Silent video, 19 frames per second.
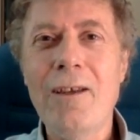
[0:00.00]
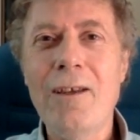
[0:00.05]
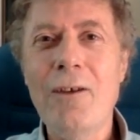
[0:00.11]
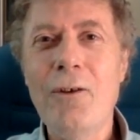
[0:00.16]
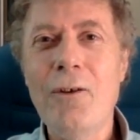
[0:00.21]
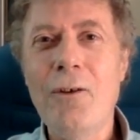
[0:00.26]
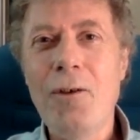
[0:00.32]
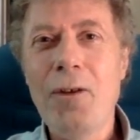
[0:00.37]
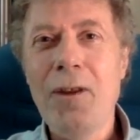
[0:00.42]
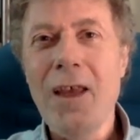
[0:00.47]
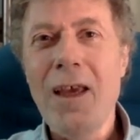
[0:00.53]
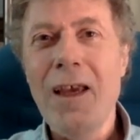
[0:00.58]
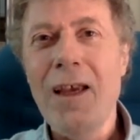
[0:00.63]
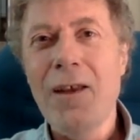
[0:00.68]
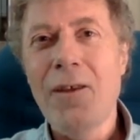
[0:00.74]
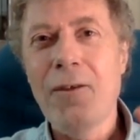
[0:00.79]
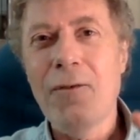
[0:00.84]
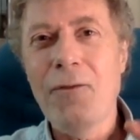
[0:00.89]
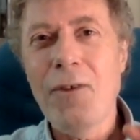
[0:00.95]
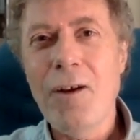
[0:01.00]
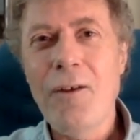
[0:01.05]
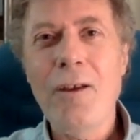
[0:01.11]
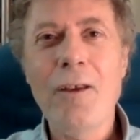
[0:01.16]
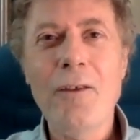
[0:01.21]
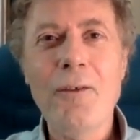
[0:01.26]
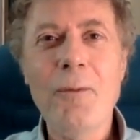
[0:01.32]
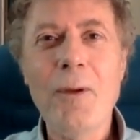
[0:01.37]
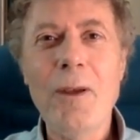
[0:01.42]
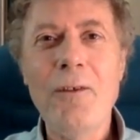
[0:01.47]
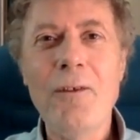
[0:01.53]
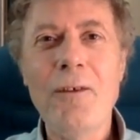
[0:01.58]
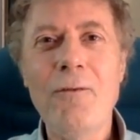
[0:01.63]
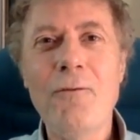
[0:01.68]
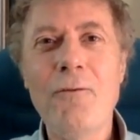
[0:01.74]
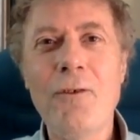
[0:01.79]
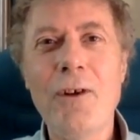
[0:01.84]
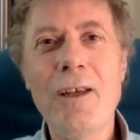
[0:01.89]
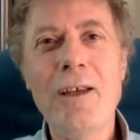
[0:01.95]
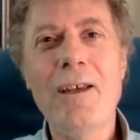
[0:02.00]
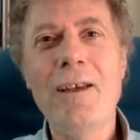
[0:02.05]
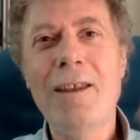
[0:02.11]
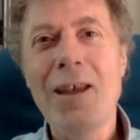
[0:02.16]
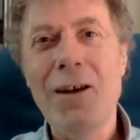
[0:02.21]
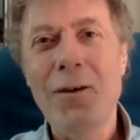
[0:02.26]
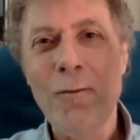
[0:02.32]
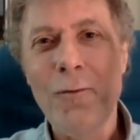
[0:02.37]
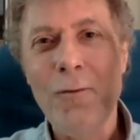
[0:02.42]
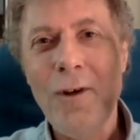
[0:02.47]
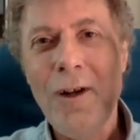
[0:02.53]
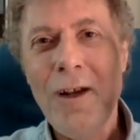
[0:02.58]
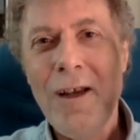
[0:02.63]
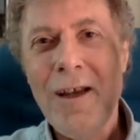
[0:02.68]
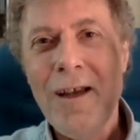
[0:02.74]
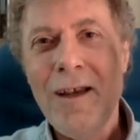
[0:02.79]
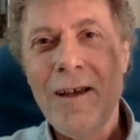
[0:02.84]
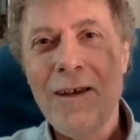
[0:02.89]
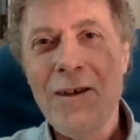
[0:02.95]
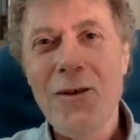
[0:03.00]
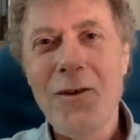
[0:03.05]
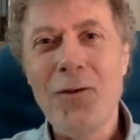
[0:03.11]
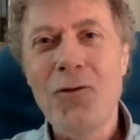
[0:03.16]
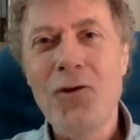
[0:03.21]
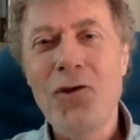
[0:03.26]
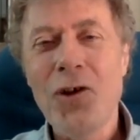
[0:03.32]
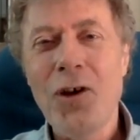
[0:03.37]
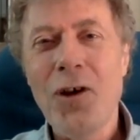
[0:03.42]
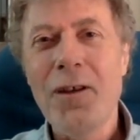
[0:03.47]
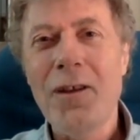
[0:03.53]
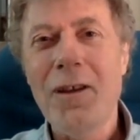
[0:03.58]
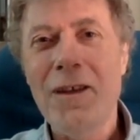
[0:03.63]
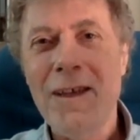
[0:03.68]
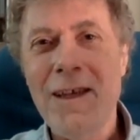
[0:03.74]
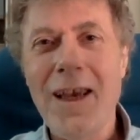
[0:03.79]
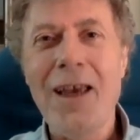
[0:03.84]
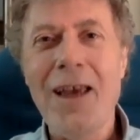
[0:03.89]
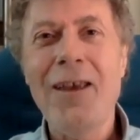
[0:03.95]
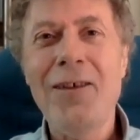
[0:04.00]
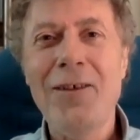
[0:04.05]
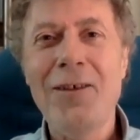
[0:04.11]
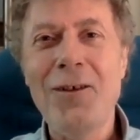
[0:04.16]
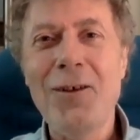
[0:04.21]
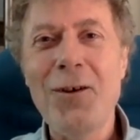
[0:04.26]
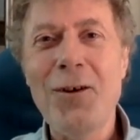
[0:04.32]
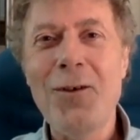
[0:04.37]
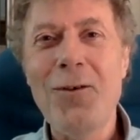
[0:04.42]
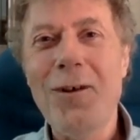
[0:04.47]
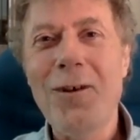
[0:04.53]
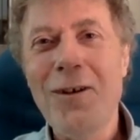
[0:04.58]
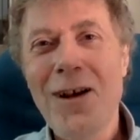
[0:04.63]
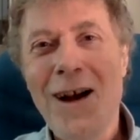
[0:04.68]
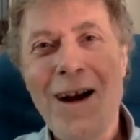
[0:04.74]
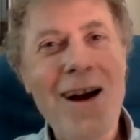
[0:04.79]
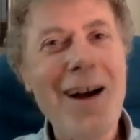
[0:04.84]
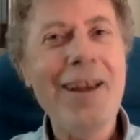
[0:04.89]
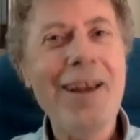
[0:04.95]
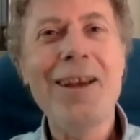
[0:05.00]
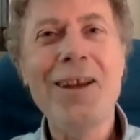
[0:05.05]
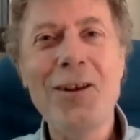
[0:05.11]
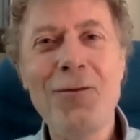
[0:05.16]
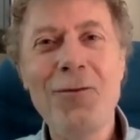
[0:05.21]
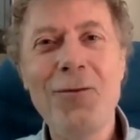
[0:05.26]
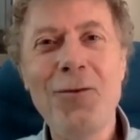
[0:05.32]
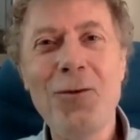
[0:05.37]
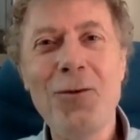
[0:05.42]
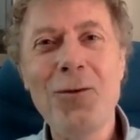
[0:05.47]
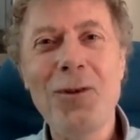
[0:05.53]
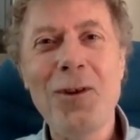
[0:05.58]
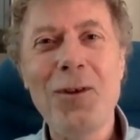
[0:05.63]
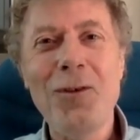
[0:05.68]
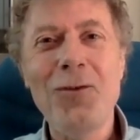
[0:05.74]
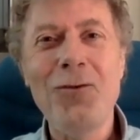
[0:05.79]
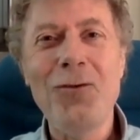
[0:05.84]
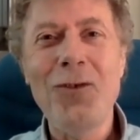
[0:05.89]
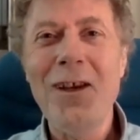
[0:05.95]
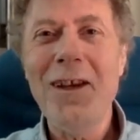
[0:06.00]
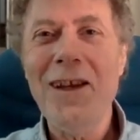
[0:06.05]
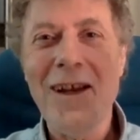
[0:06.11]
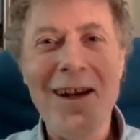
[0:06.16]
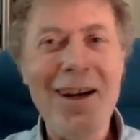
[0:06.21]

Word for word: You know, and it's a very expensive drink, and they're all you know showing that yes, you know, I can afford this drink.